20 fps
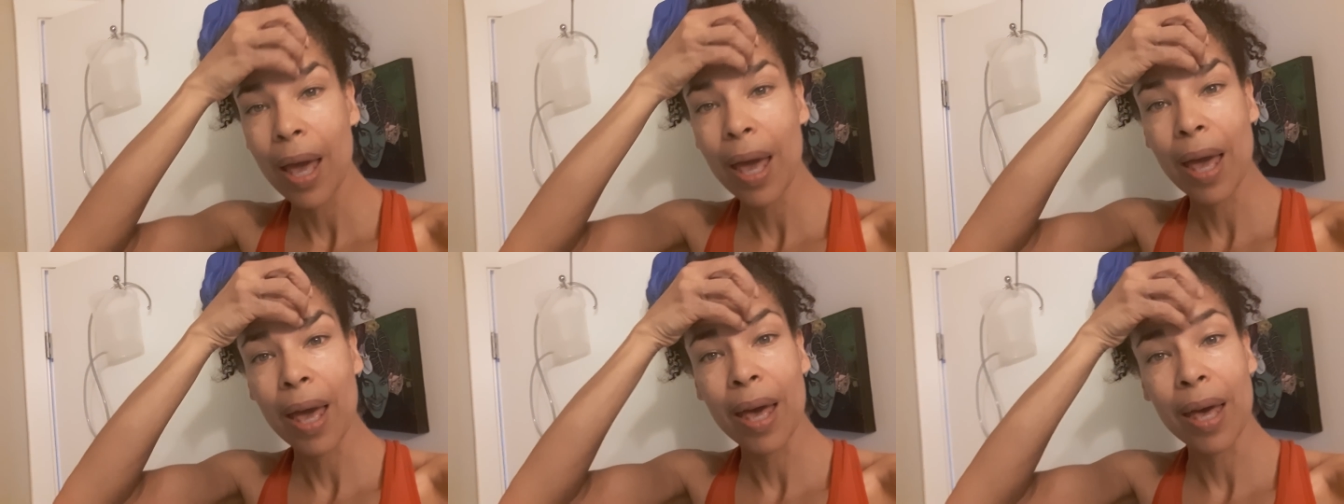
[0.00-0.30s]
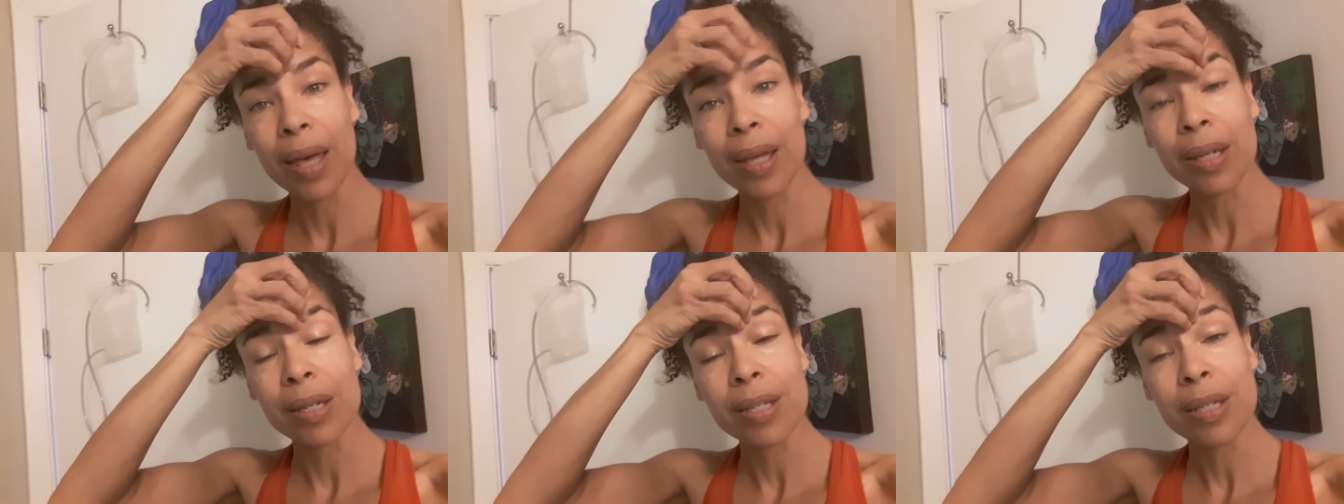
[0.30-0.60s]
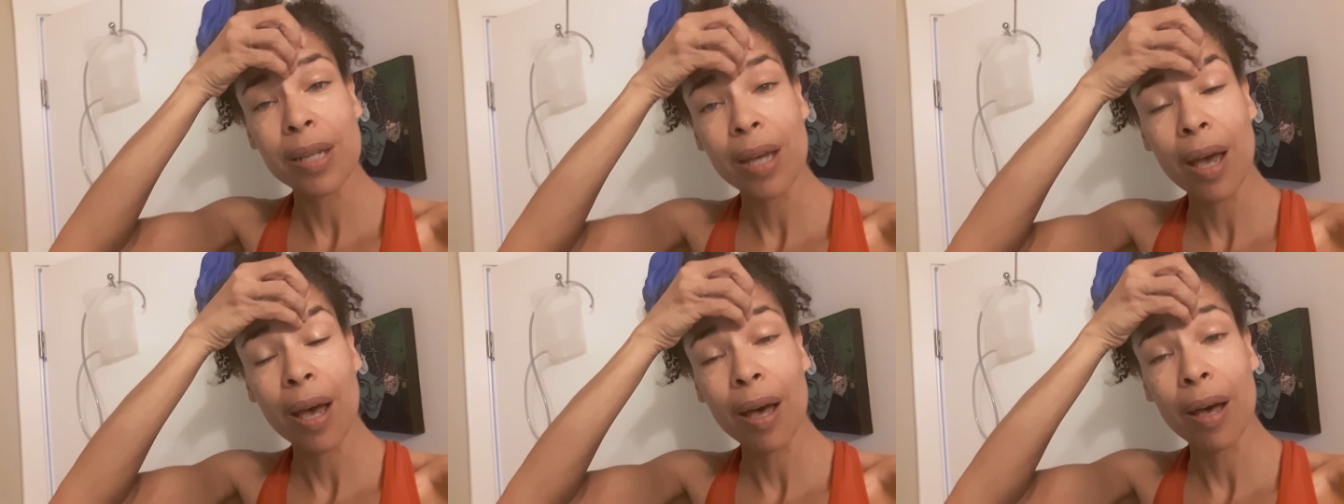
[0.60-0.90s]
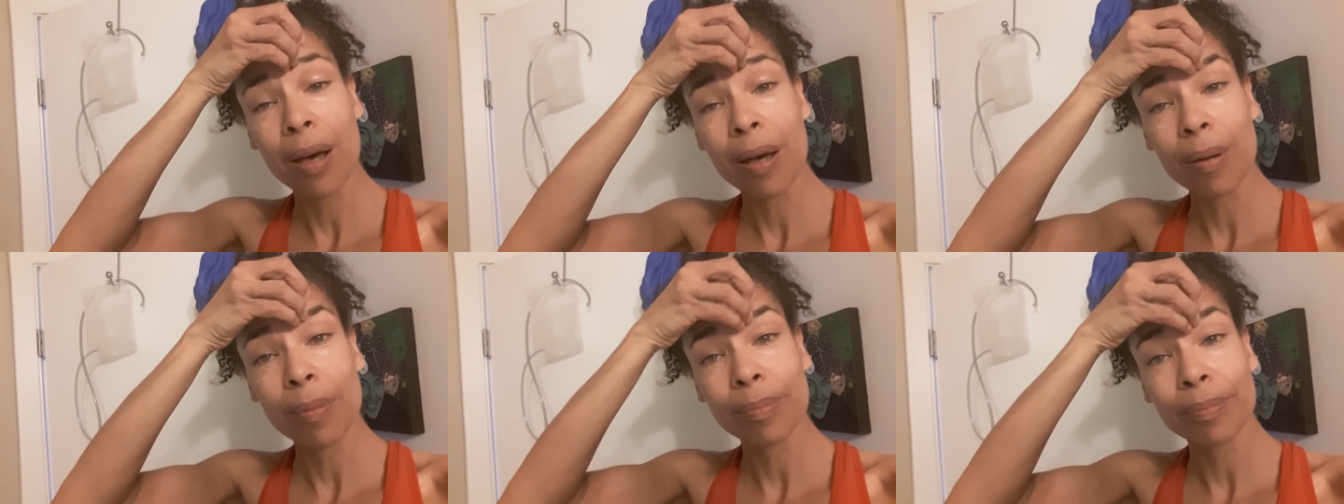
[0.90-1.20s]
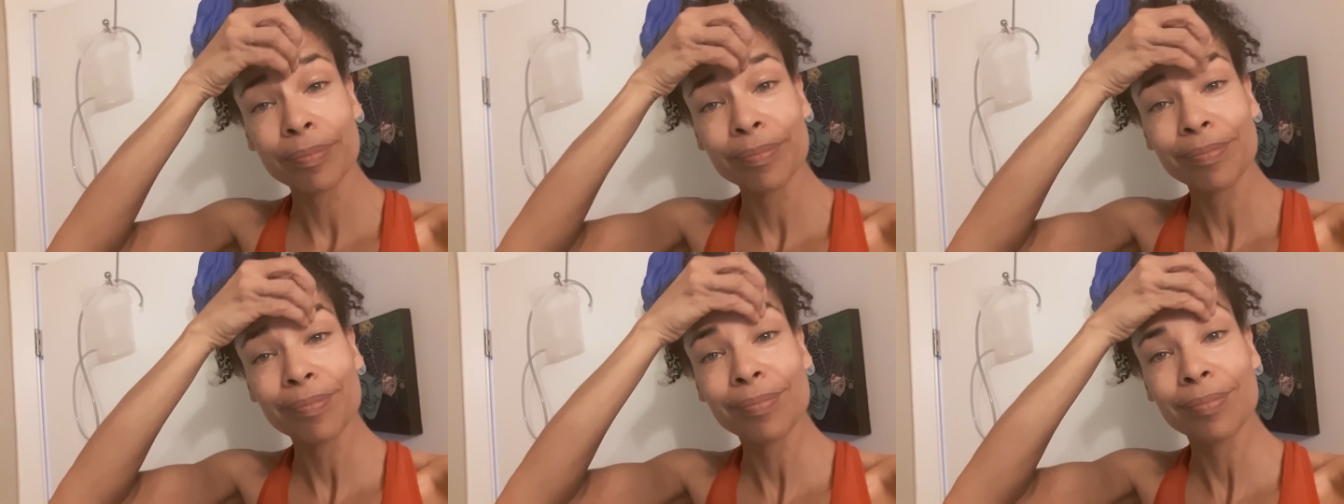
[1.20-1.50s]
And
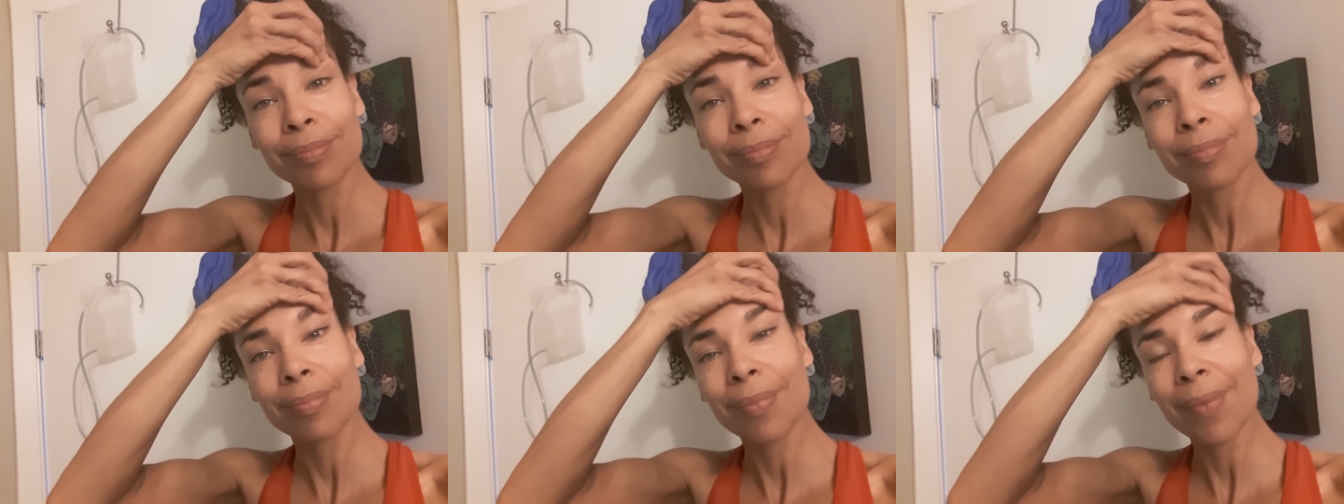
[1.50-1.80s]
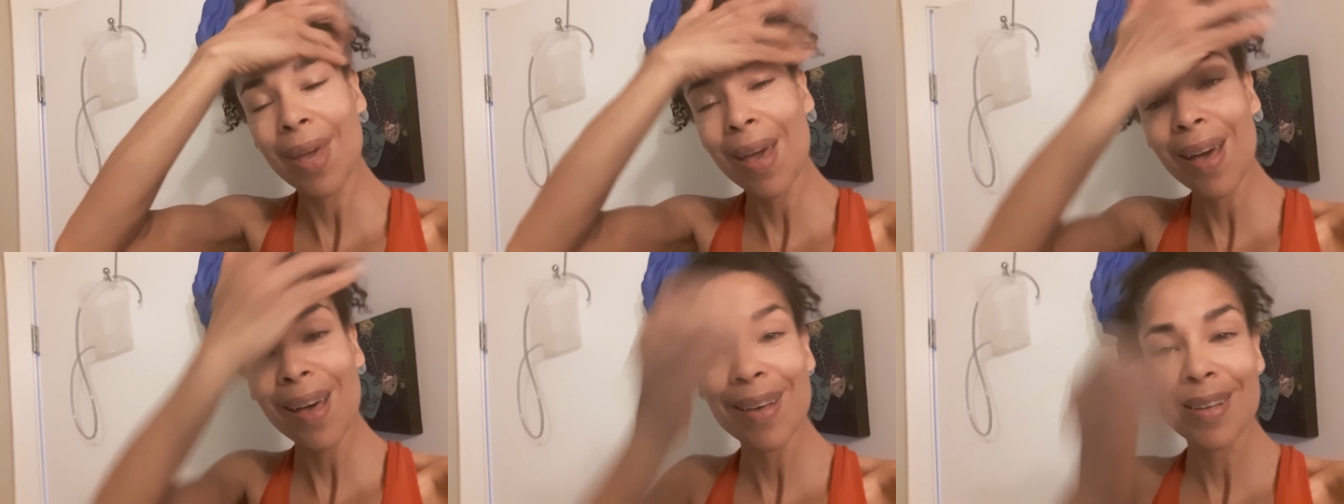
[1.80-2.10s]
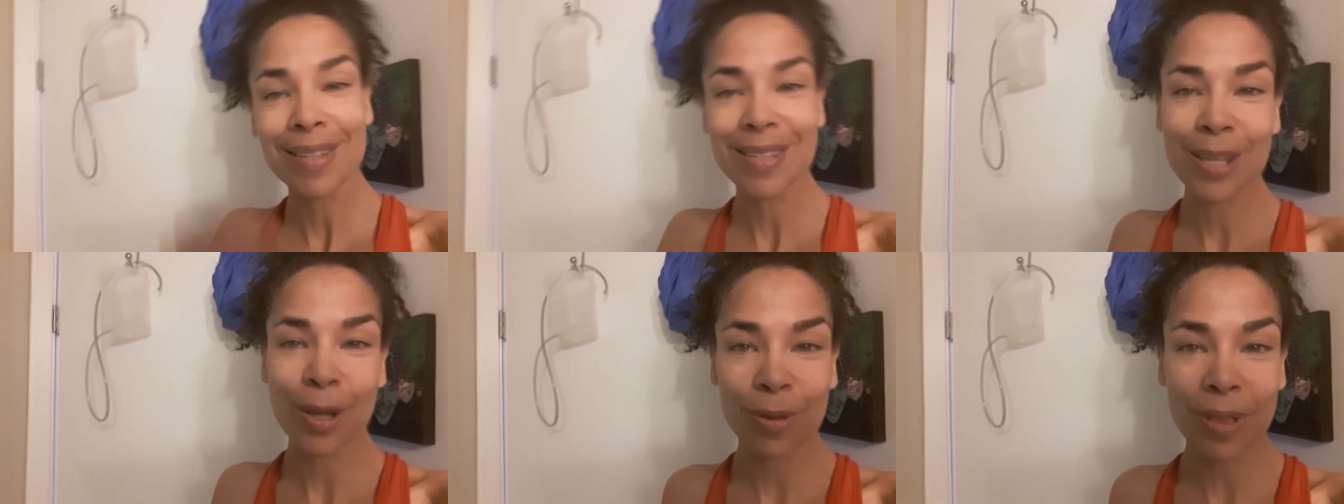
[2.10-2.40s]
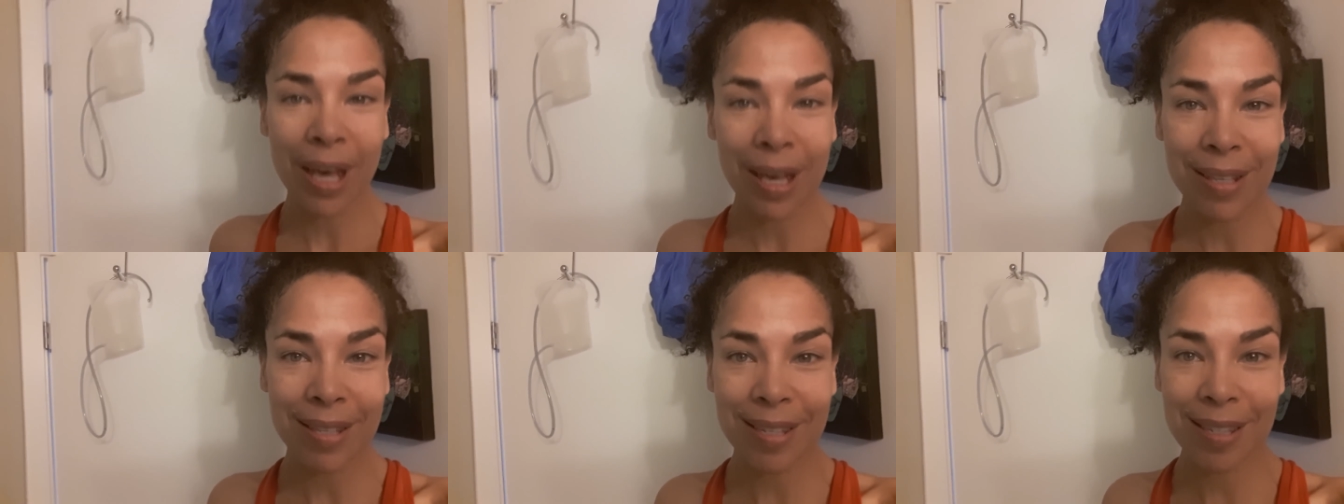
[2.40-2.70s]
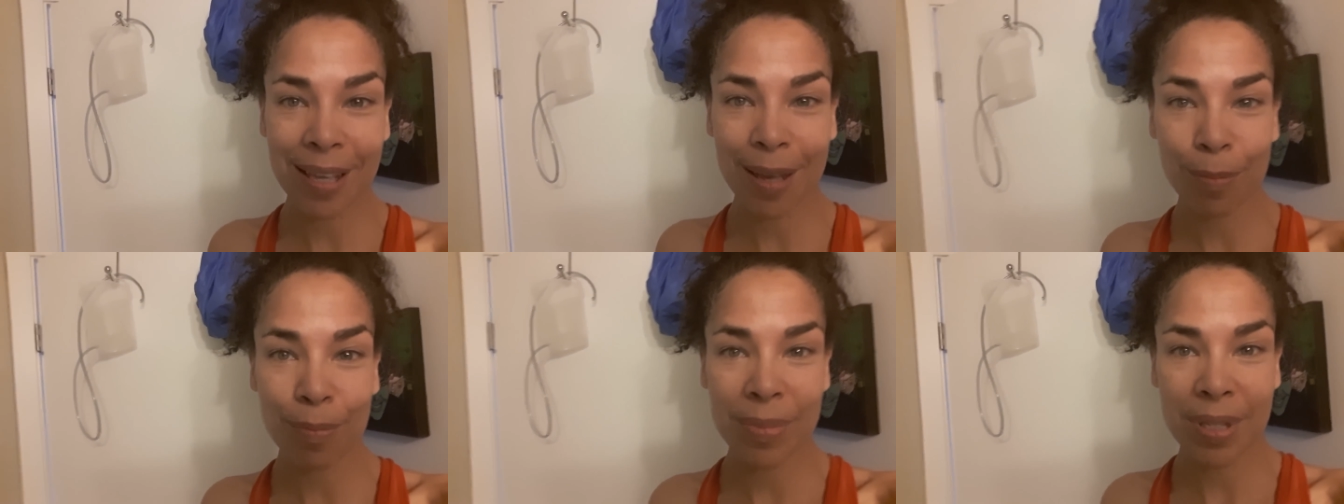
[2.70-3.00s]
yeah, so that
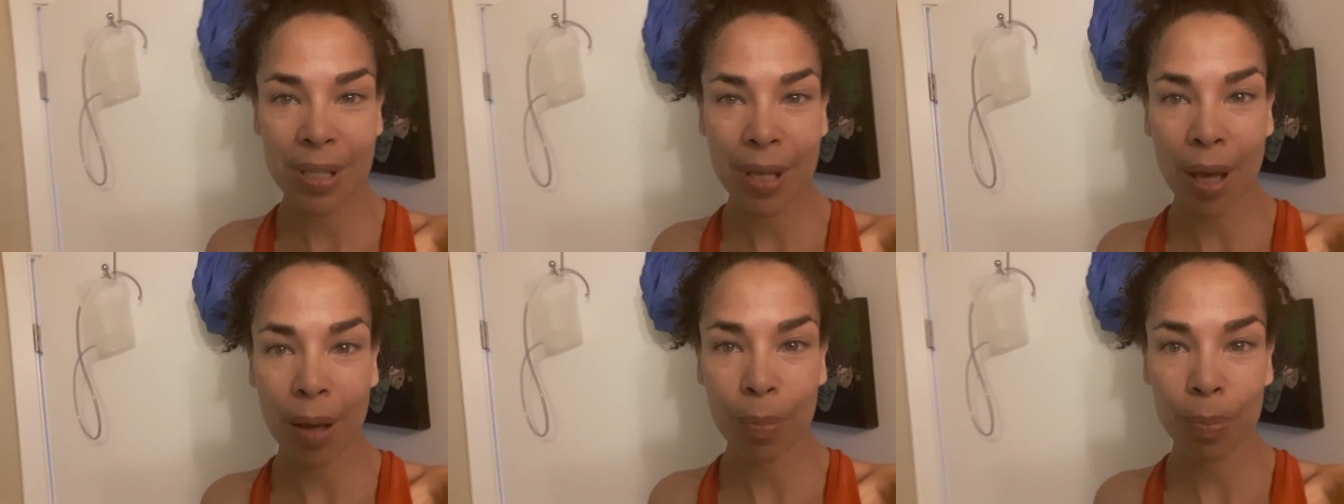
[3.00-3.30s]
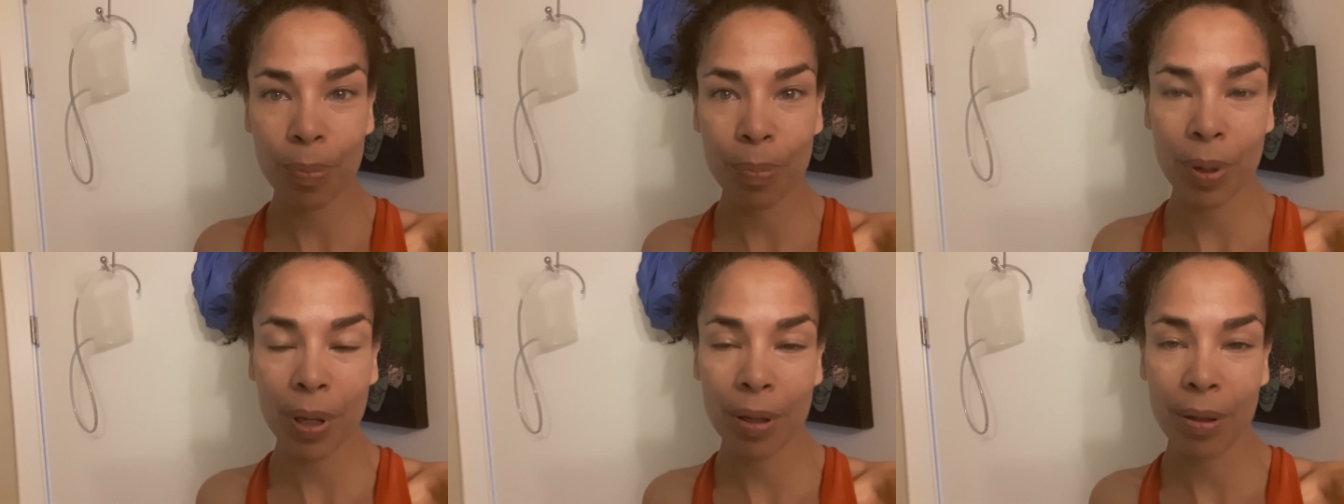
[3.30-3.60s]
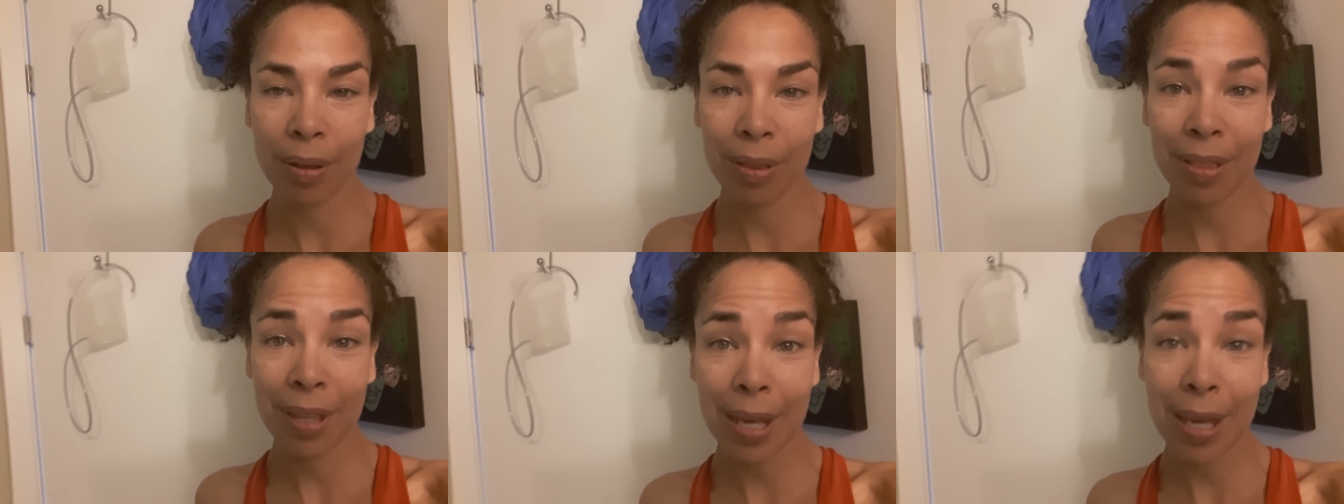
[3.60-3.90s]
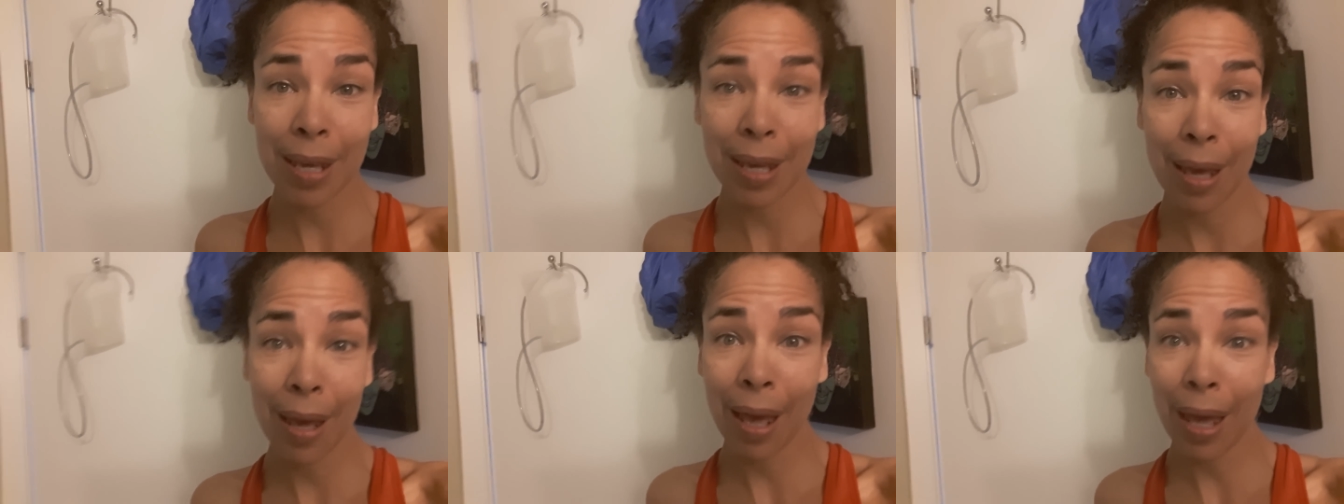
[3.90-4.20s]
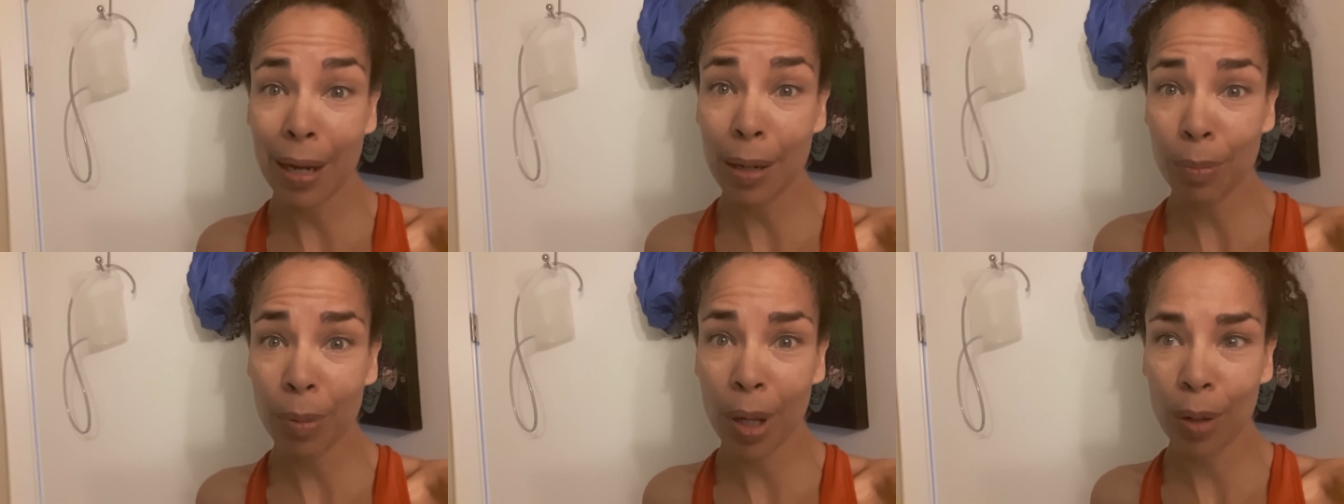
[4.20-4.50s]
sums up the
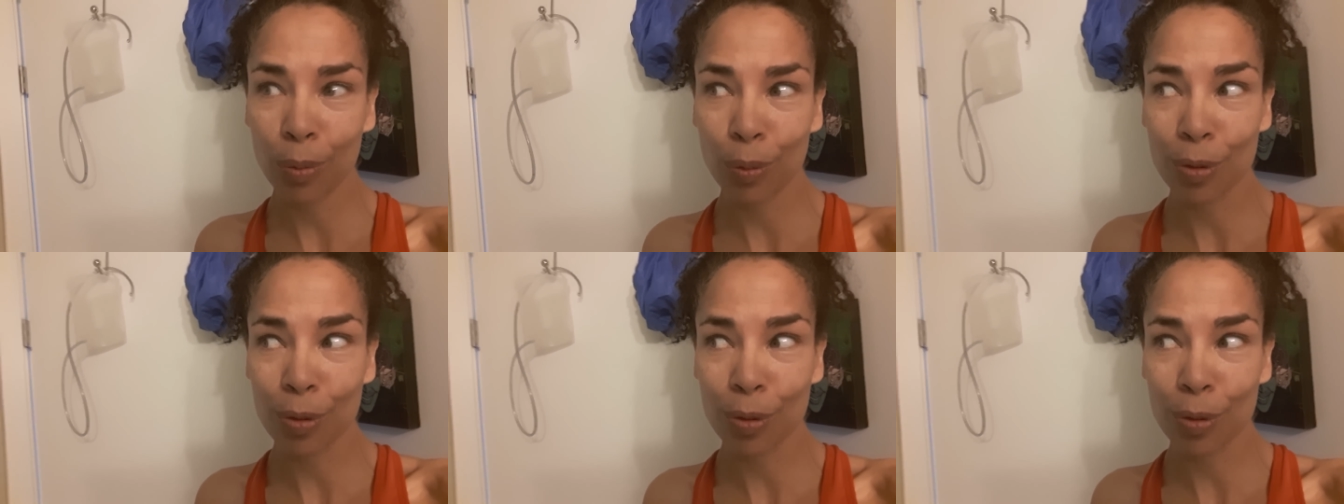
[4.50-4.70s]
enema